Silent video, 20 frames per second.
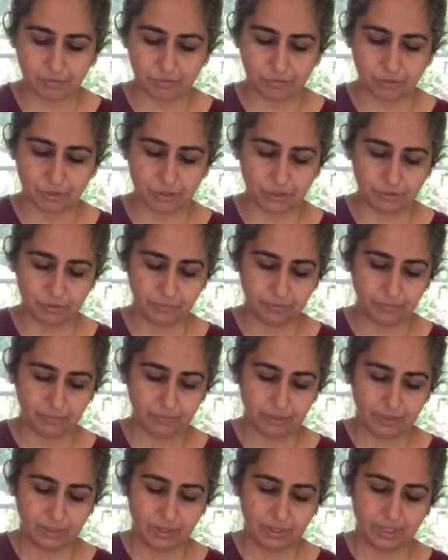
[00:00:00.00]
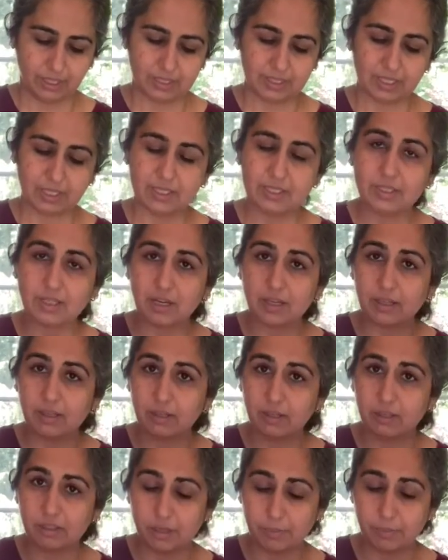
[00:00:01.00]
for you, is that it's got a little
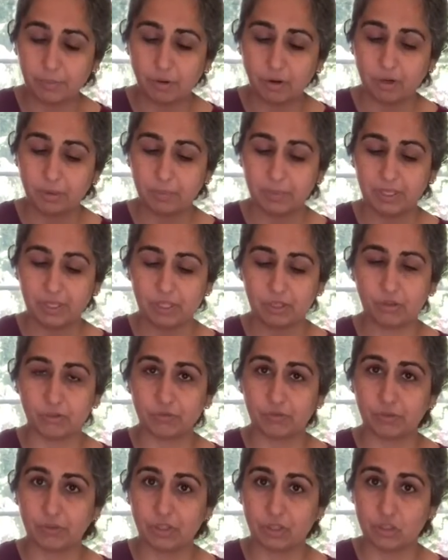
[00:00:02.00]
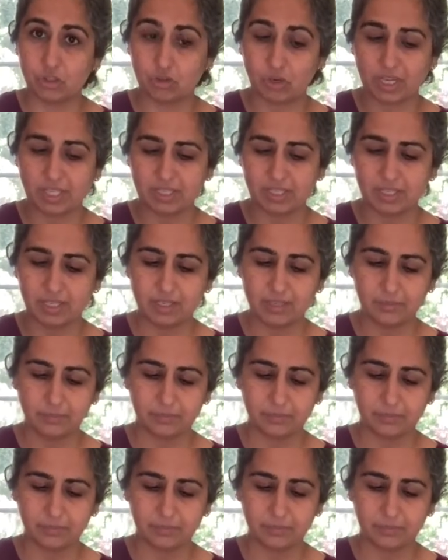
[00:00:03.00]
compartment here for the dressing.